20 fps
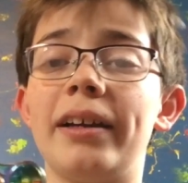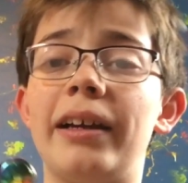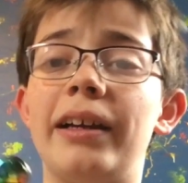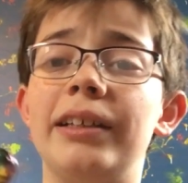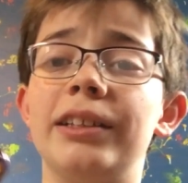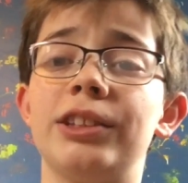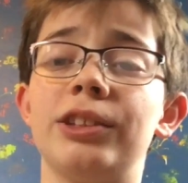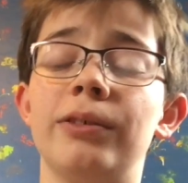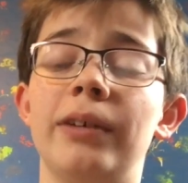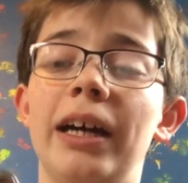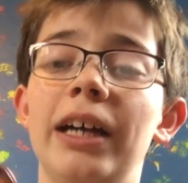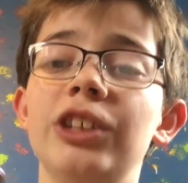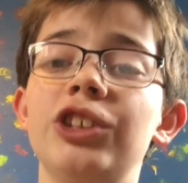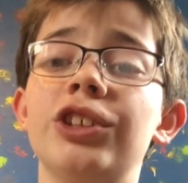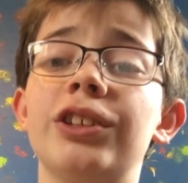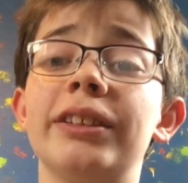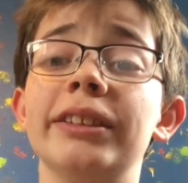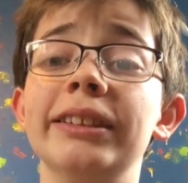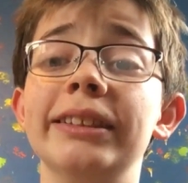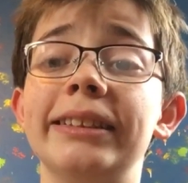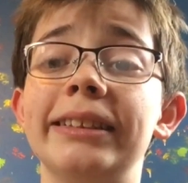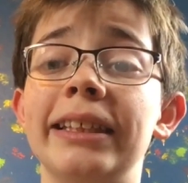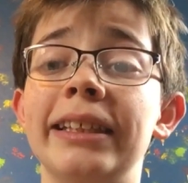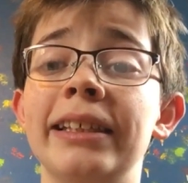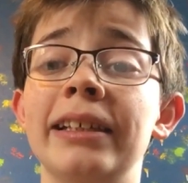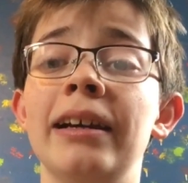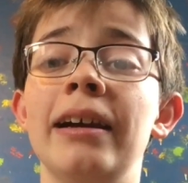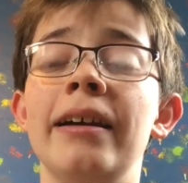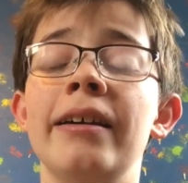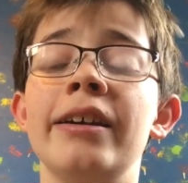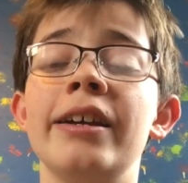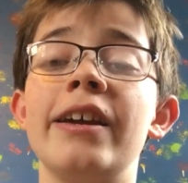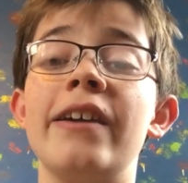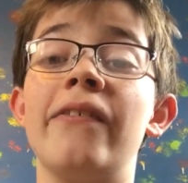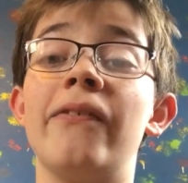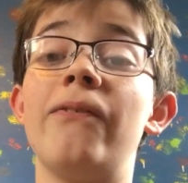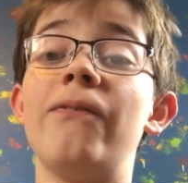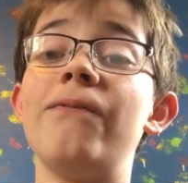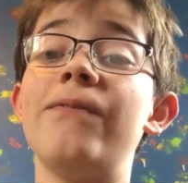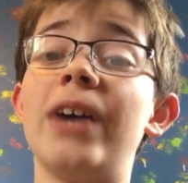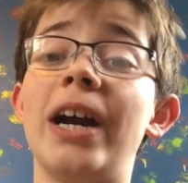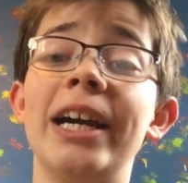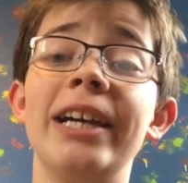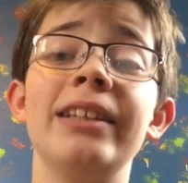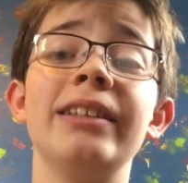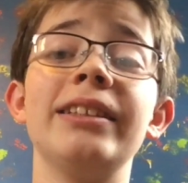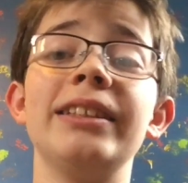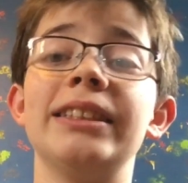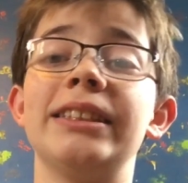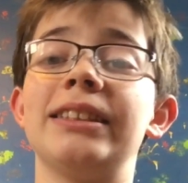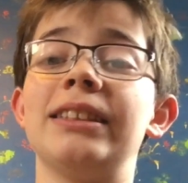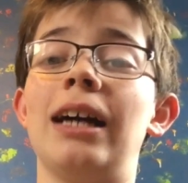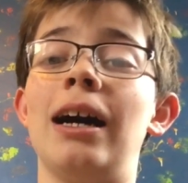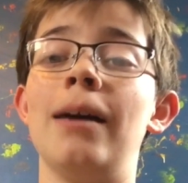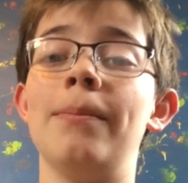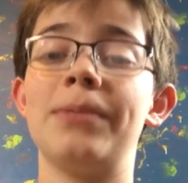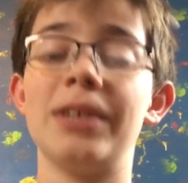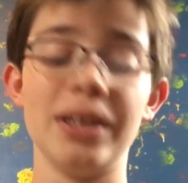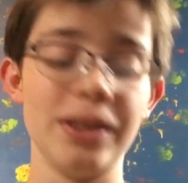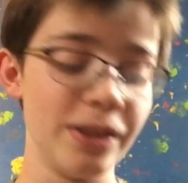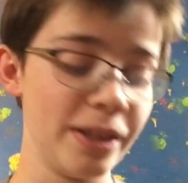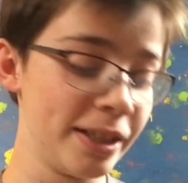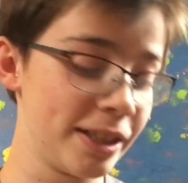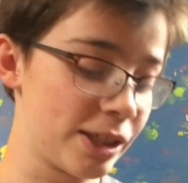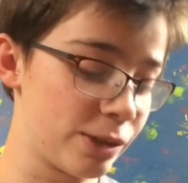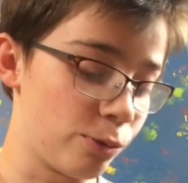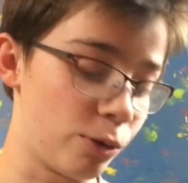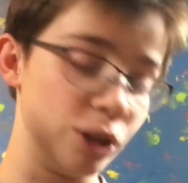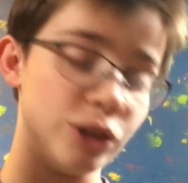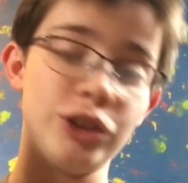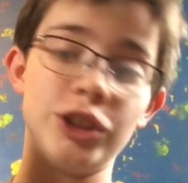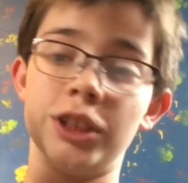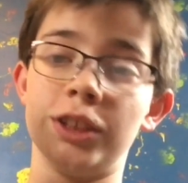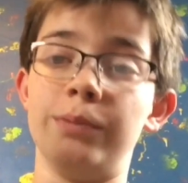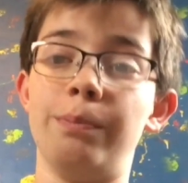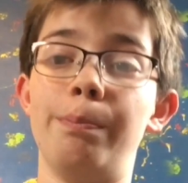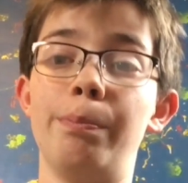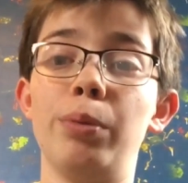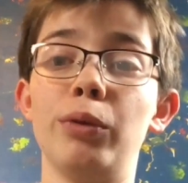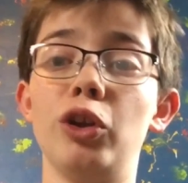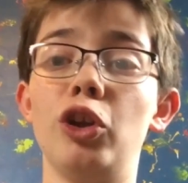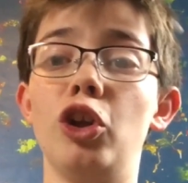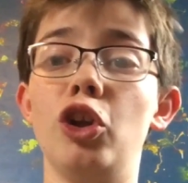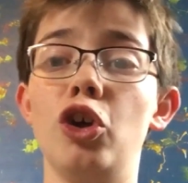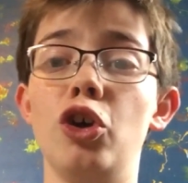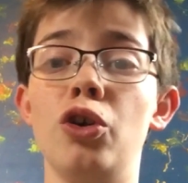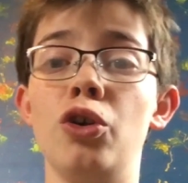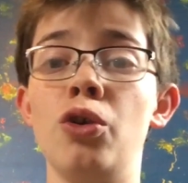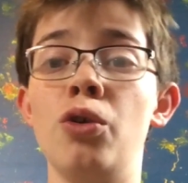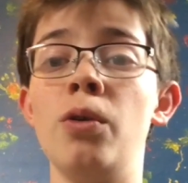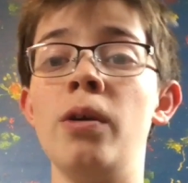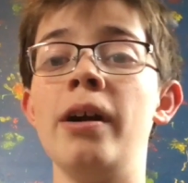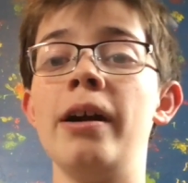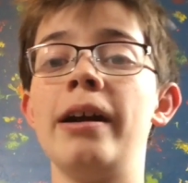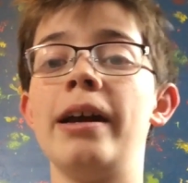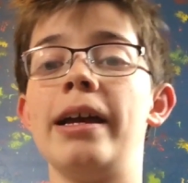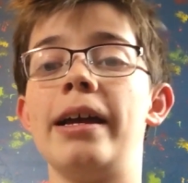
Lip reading: guys, so as you can see, it finally stopped, and this one just blew